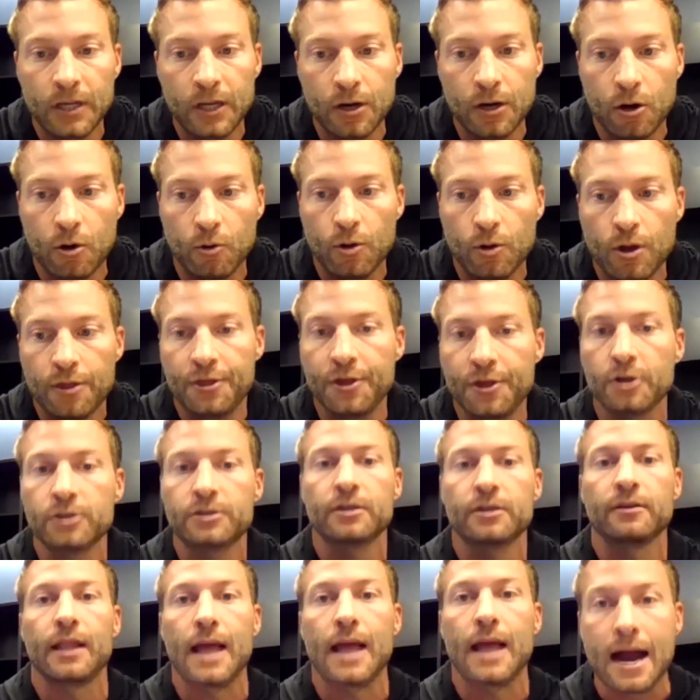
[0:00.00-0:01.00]
you know,
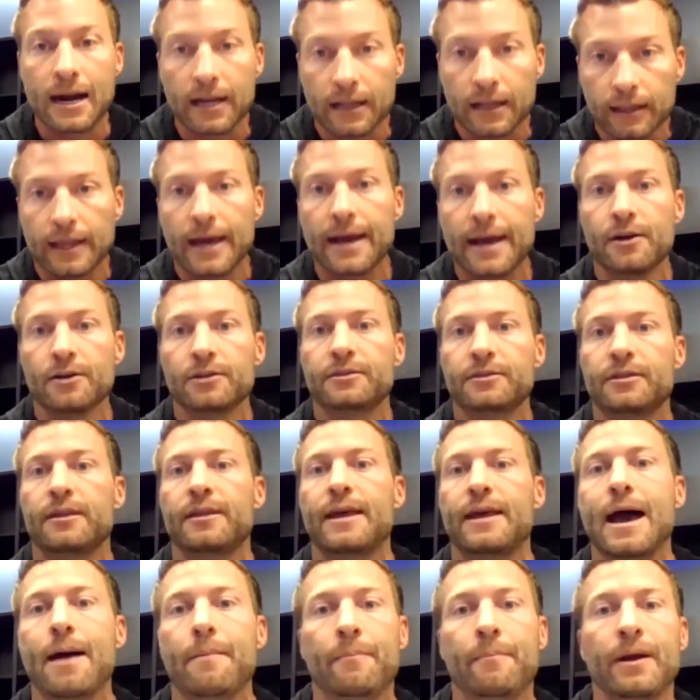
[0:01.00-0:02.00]
there's a lot of layers to
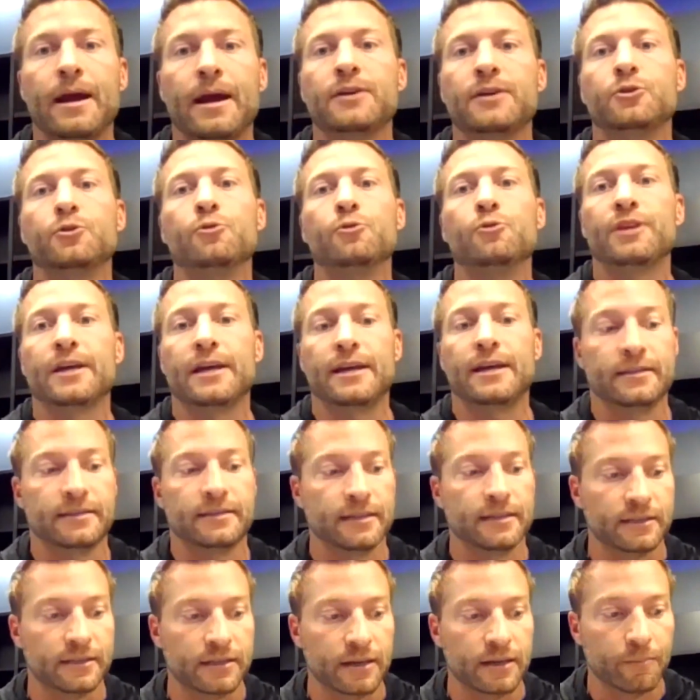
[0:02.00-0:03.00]
that, but I do think
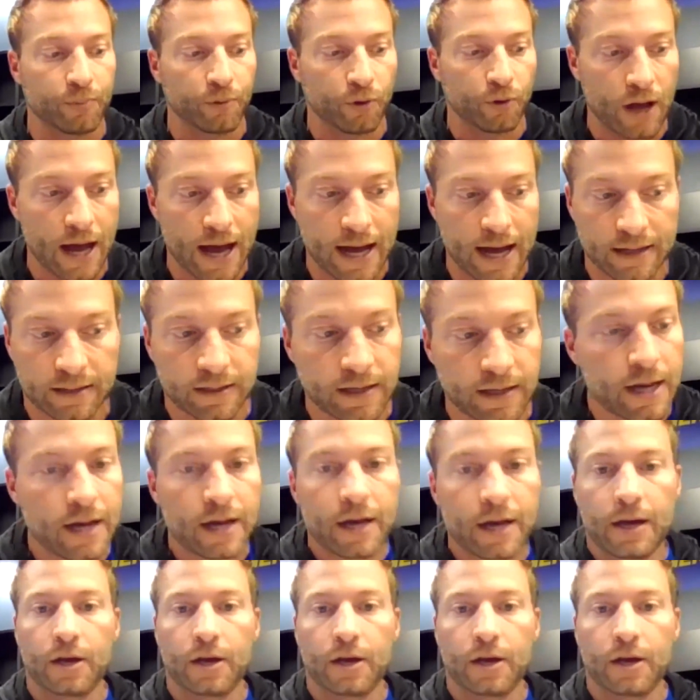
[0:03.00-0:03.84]
it's as simple as